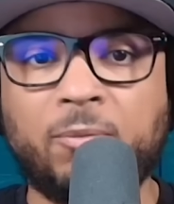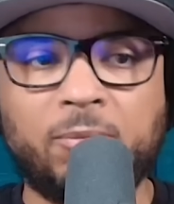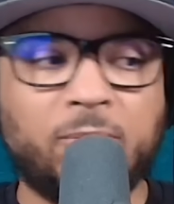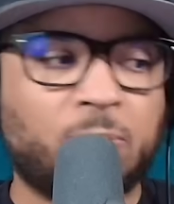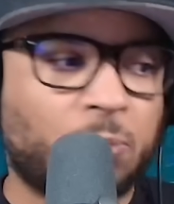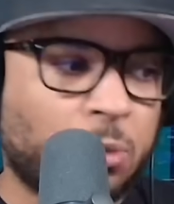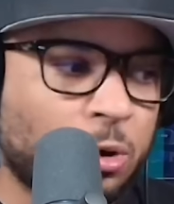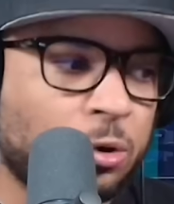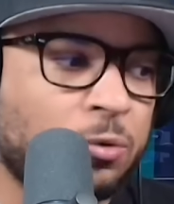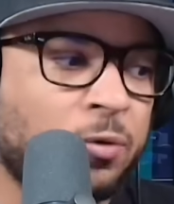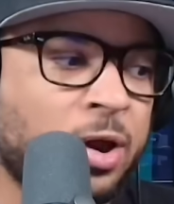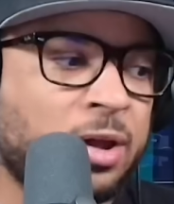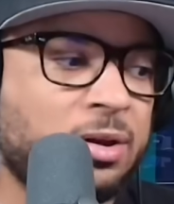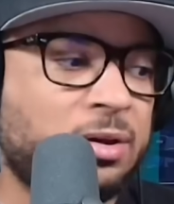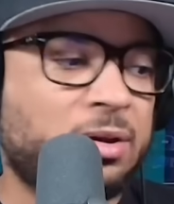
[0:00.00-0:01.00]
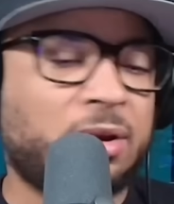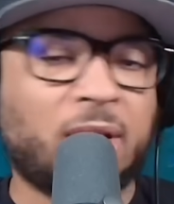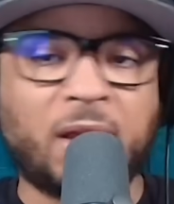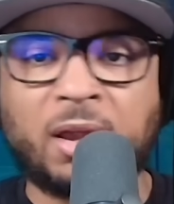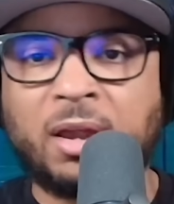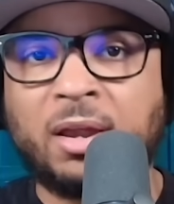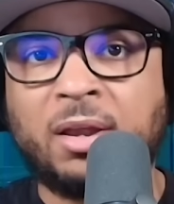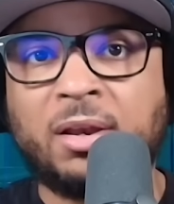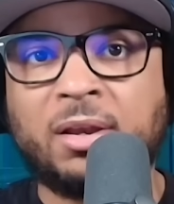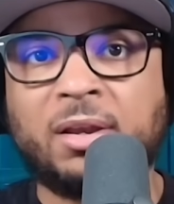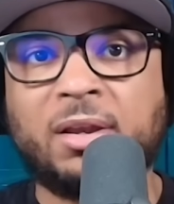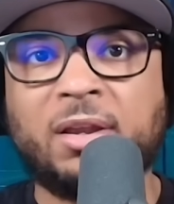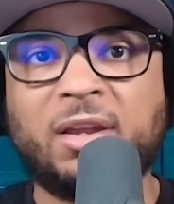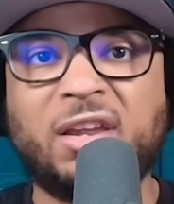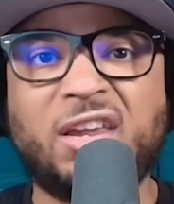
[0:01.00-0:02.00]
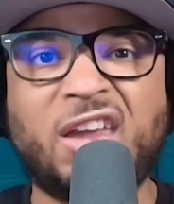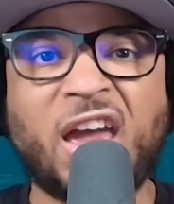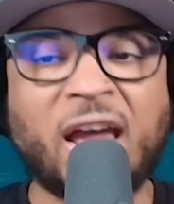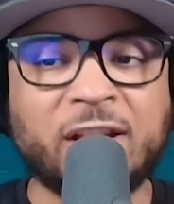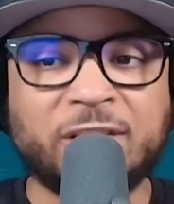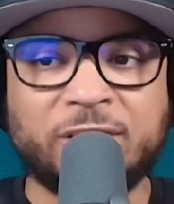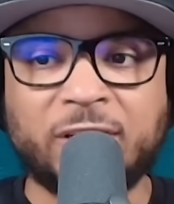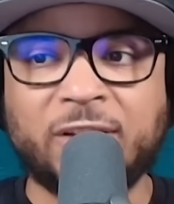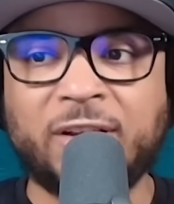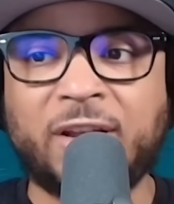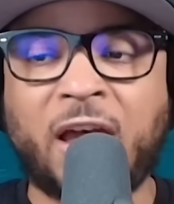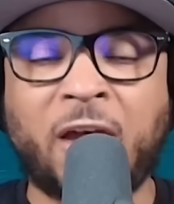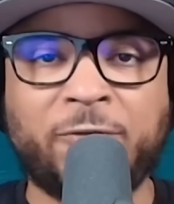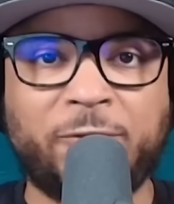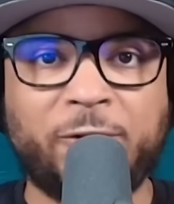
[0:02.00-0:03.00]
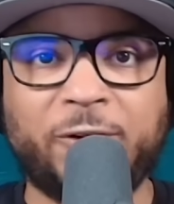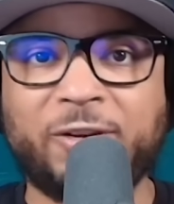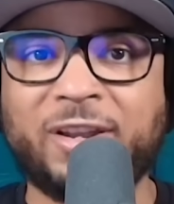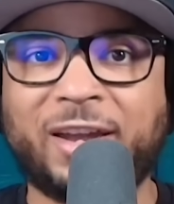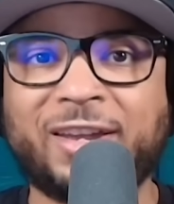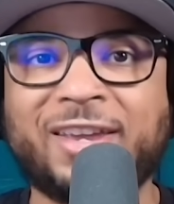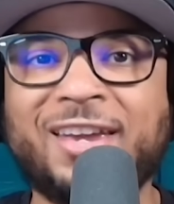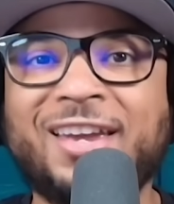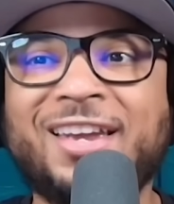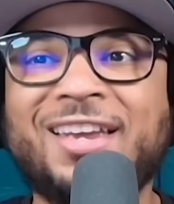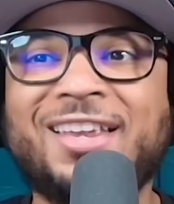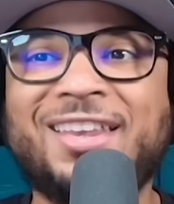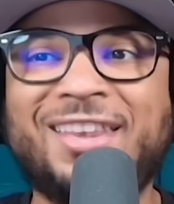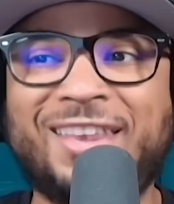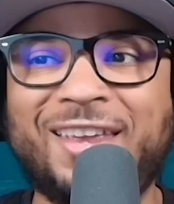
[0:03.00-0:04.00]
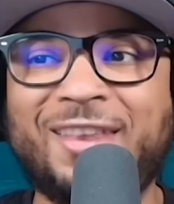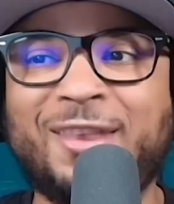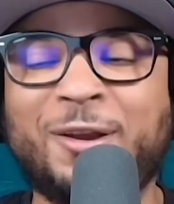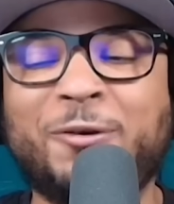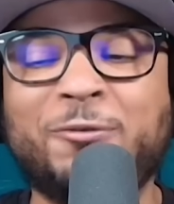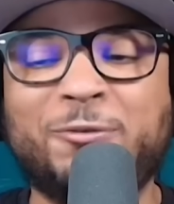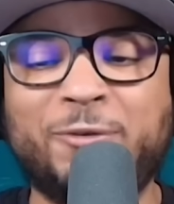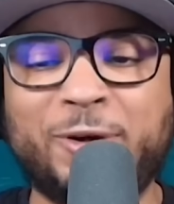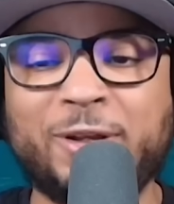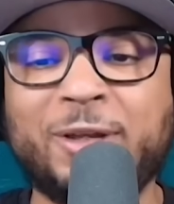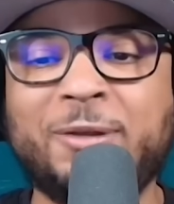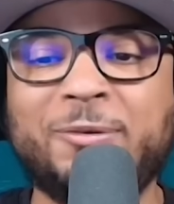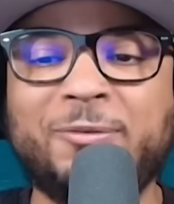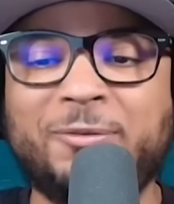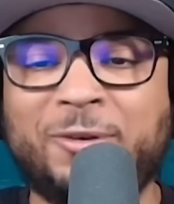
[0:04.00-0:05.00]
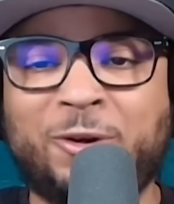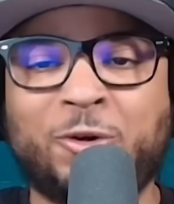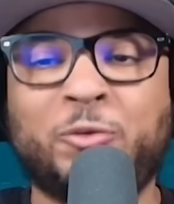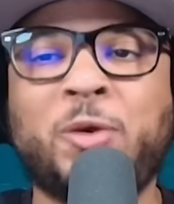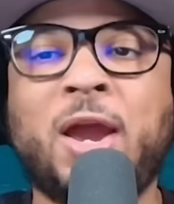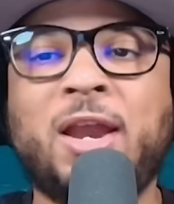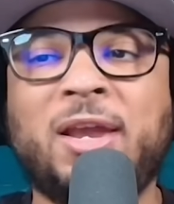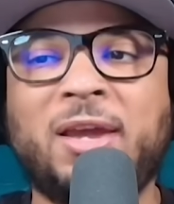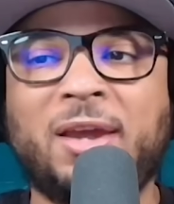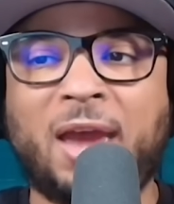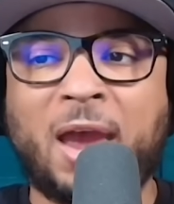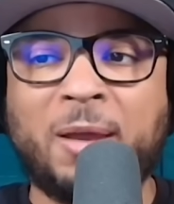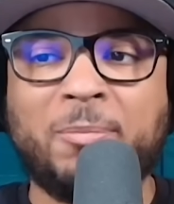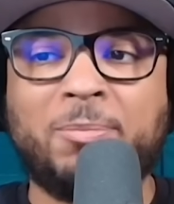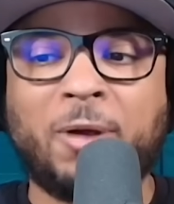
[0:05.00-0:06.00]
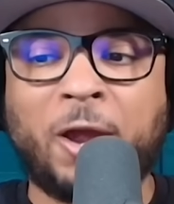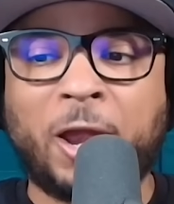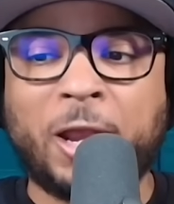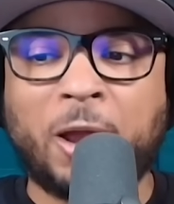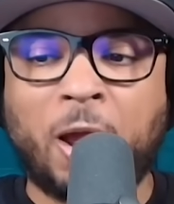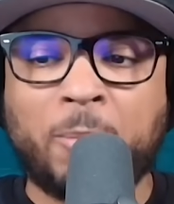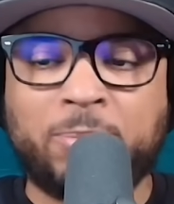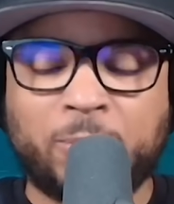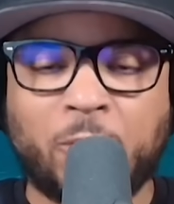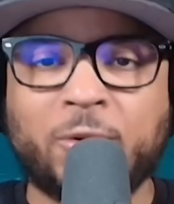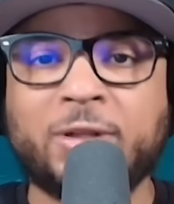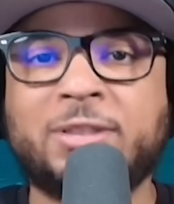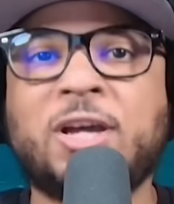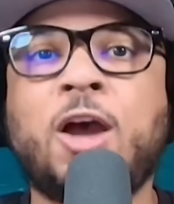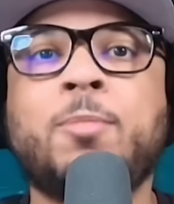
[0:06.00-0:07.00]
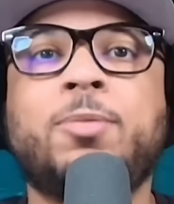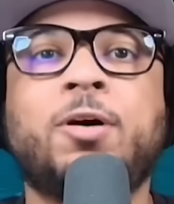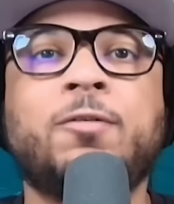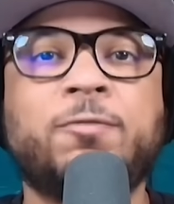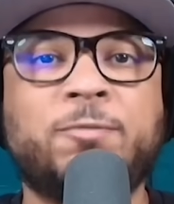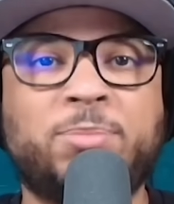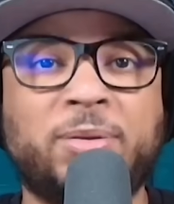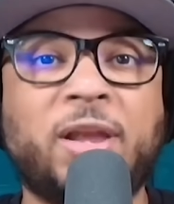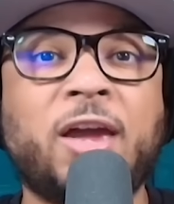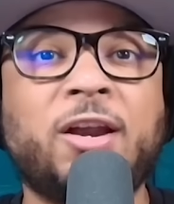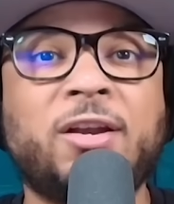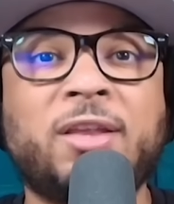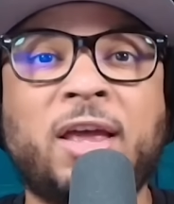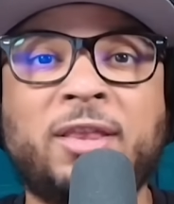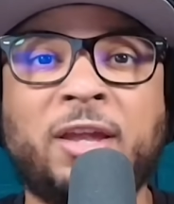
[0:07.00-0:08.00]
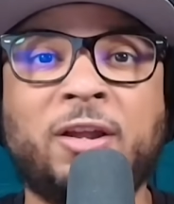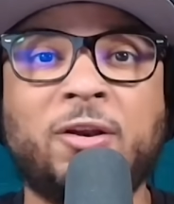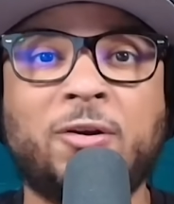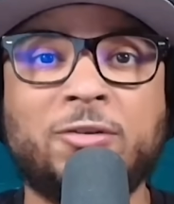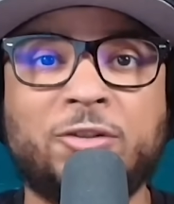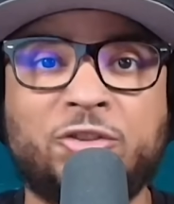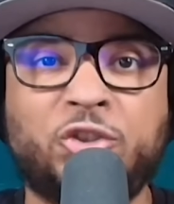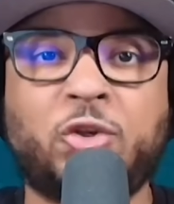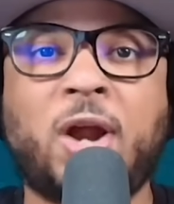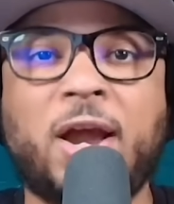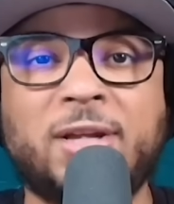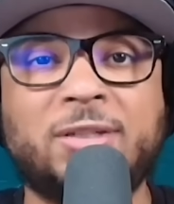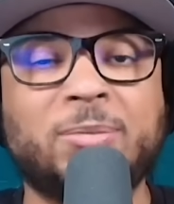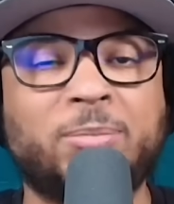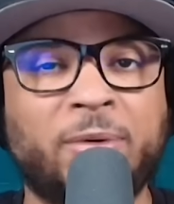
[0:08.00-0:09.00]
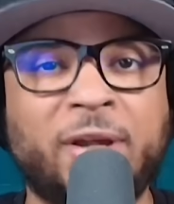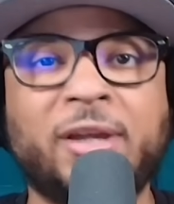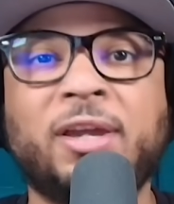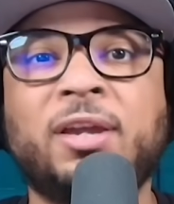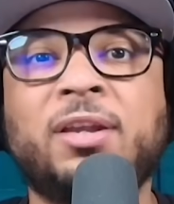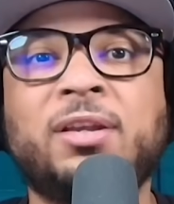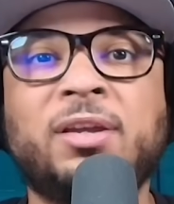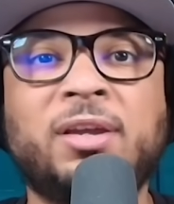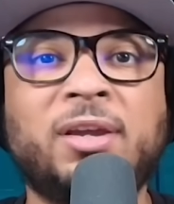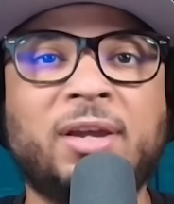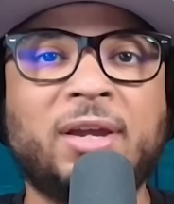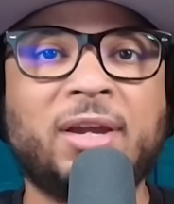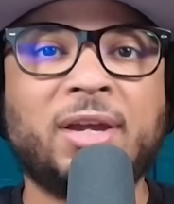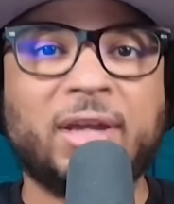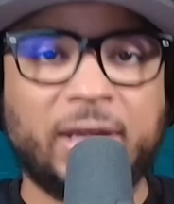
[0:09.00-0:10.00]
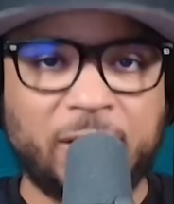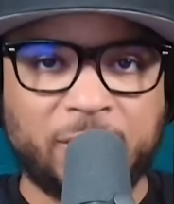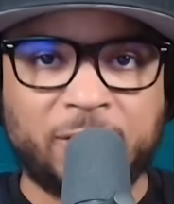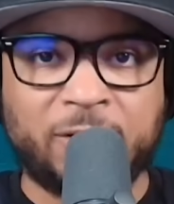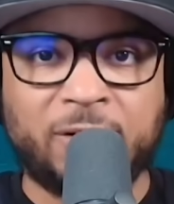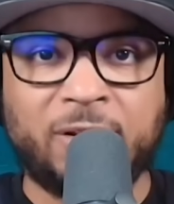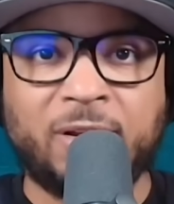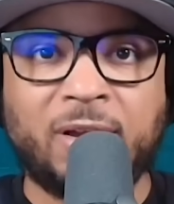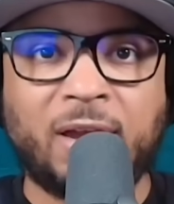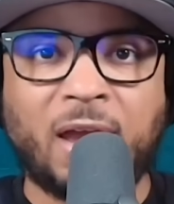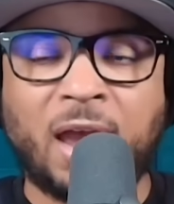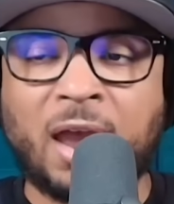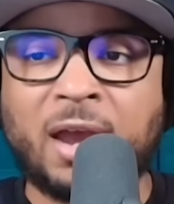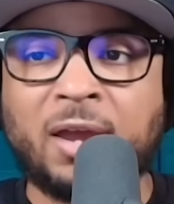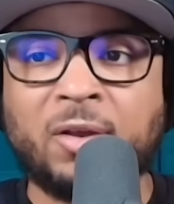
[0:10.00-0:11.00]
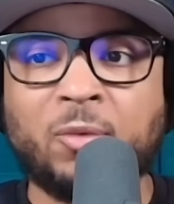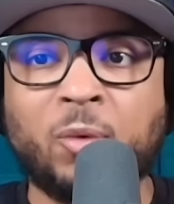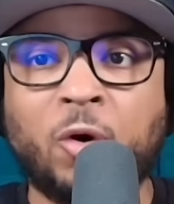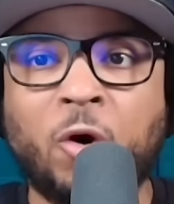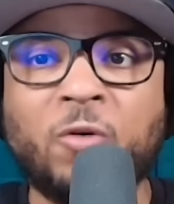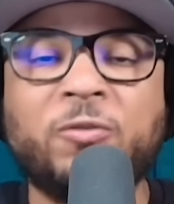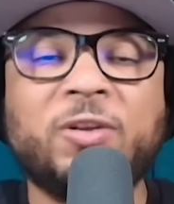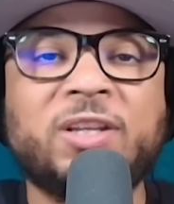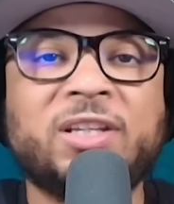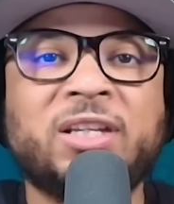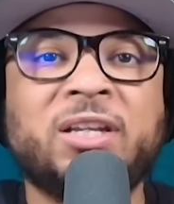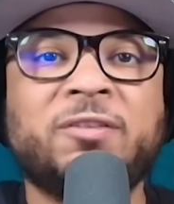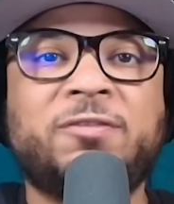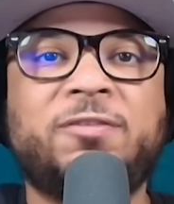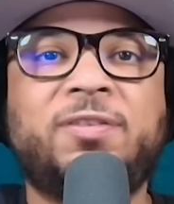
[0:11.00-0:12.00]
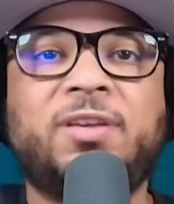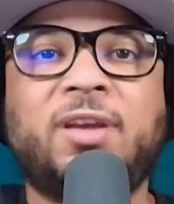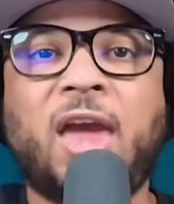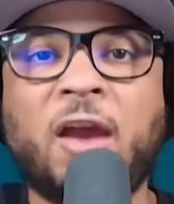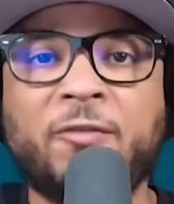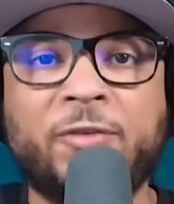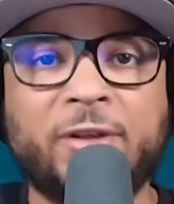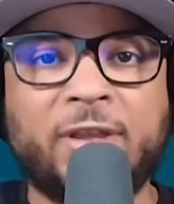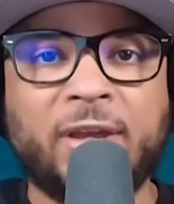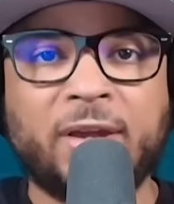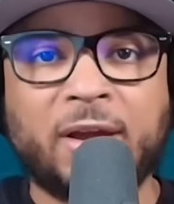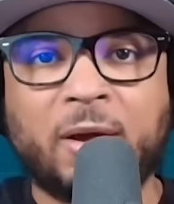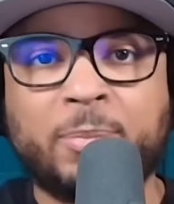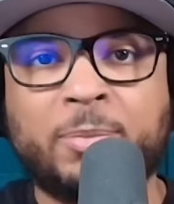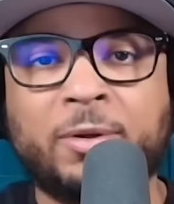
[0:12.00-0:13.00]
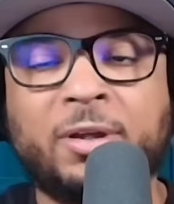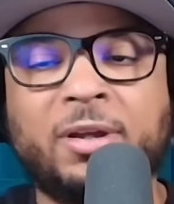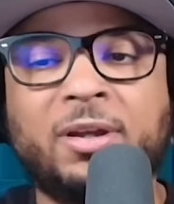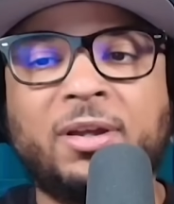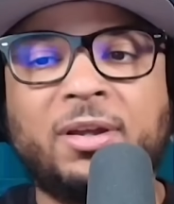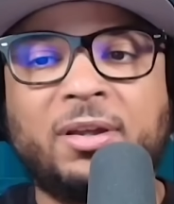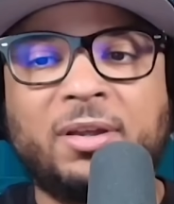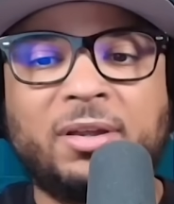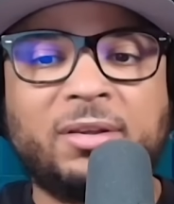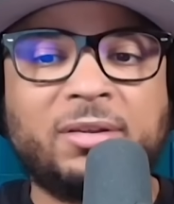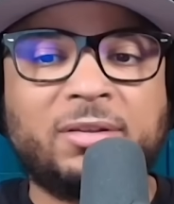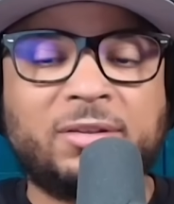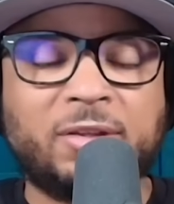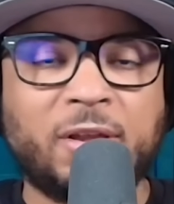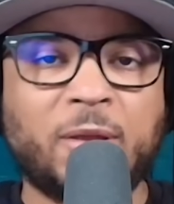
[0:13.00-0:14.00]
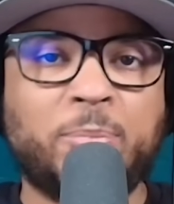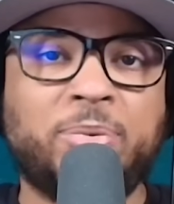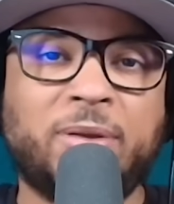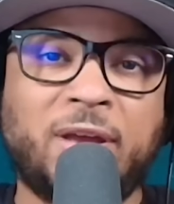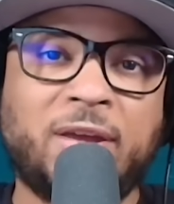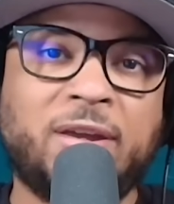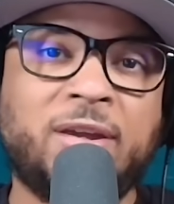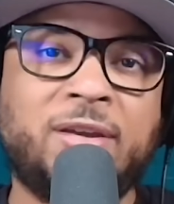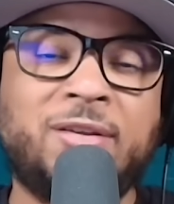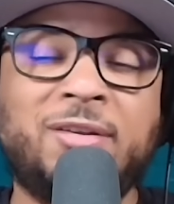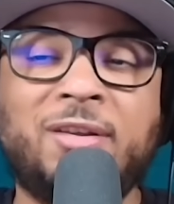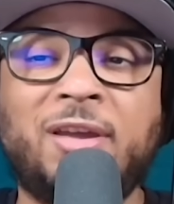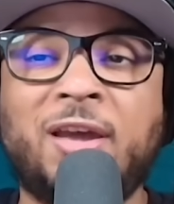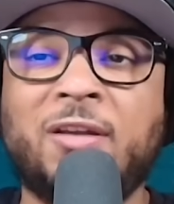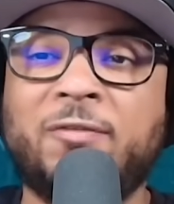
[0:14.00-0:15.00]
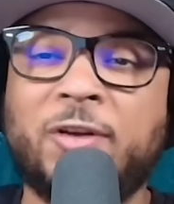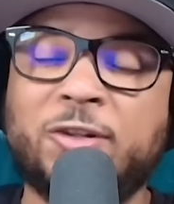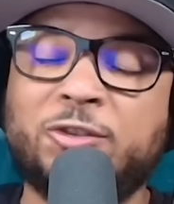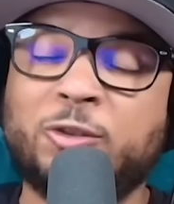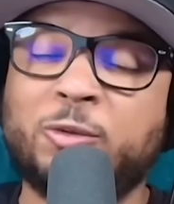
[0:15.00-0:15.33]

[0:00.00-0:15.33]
work rate and engine and effort. Like they're really creating a prototype of player that they're trying to bring in here, and will hopefully lift everything up to the play-in and eventual